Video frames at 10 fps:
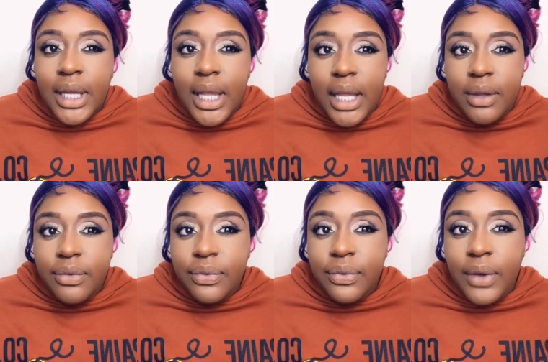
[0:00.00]

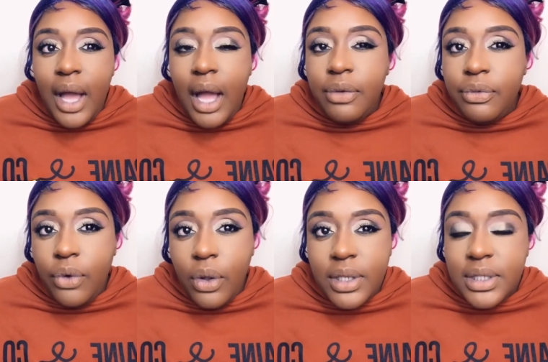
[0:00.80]
if I
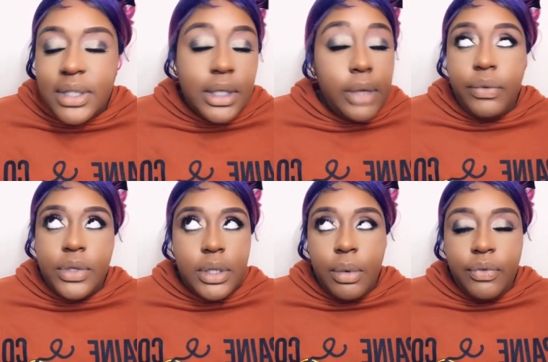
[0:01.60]
fall asleep. Of
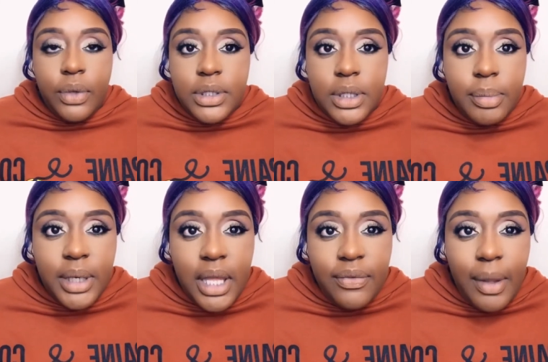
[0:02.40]
course, I won't fall asleep. But
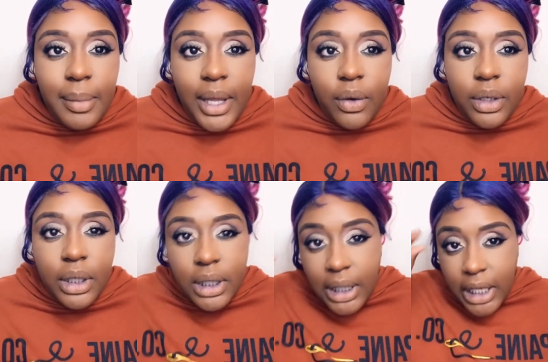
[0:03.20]
if I'm like on a
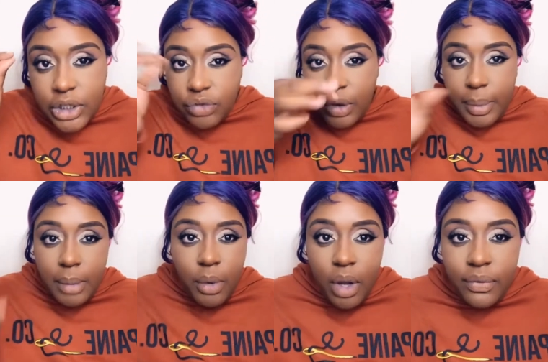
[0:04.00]
good night, just ripping
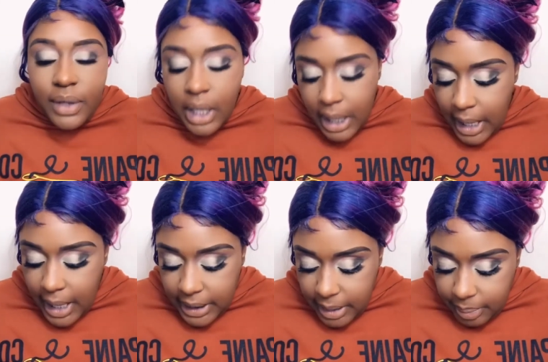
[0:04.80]
them off,
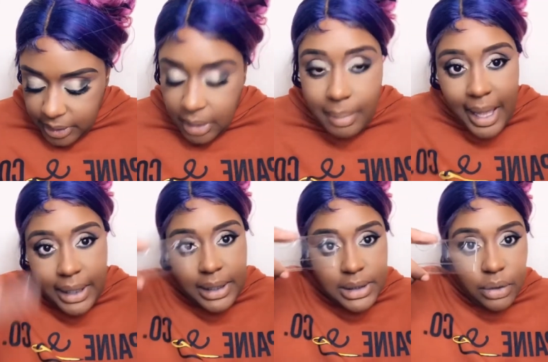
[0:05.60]
I can't put them
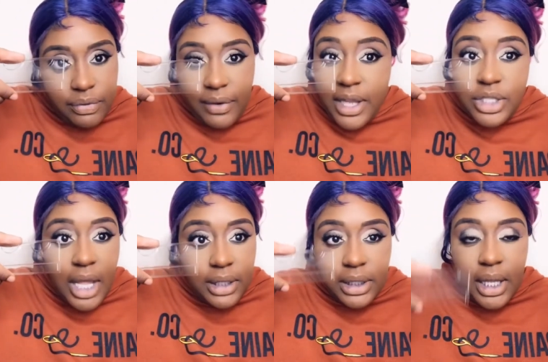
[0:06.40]
back in this little
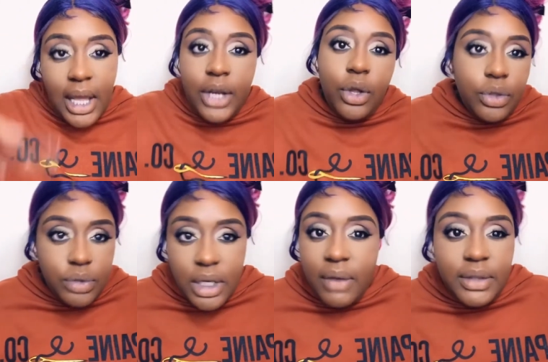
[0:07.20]
fragile thing. I know you
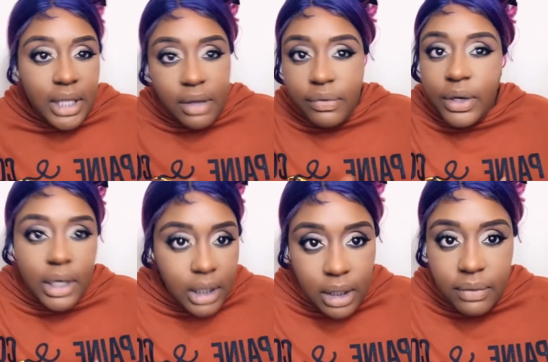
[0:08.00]
did everything for the
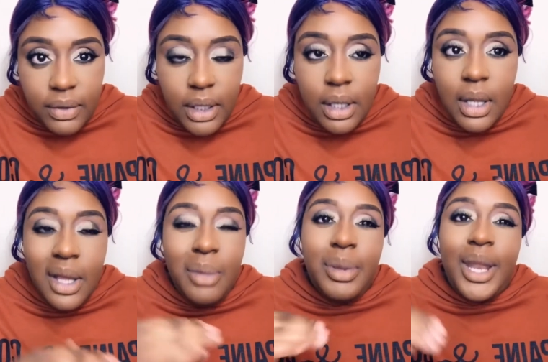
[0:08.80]
look of it,
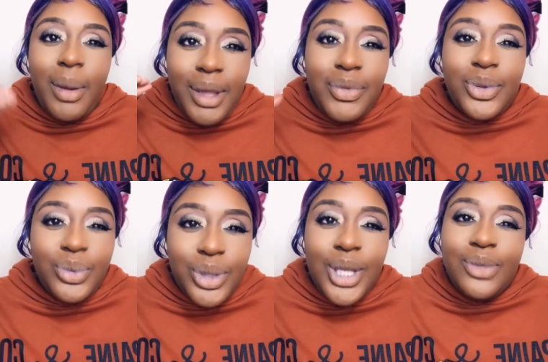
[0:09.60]
but now we have to
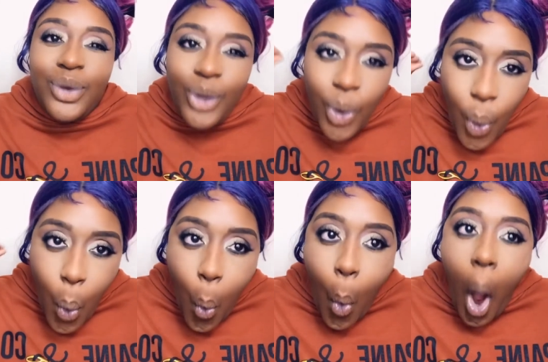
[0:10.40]
do things for the
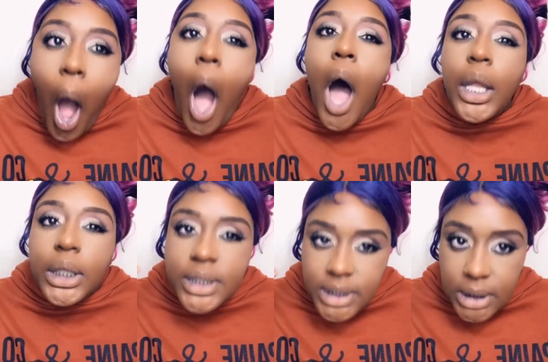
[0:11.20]

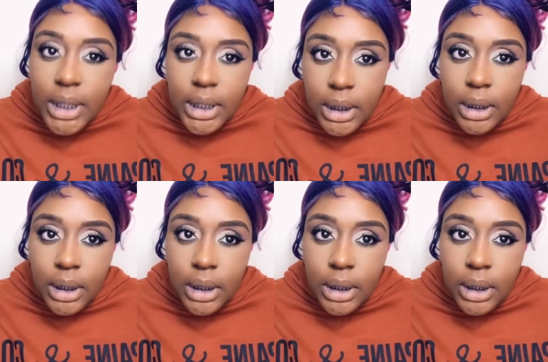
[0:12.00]
quality.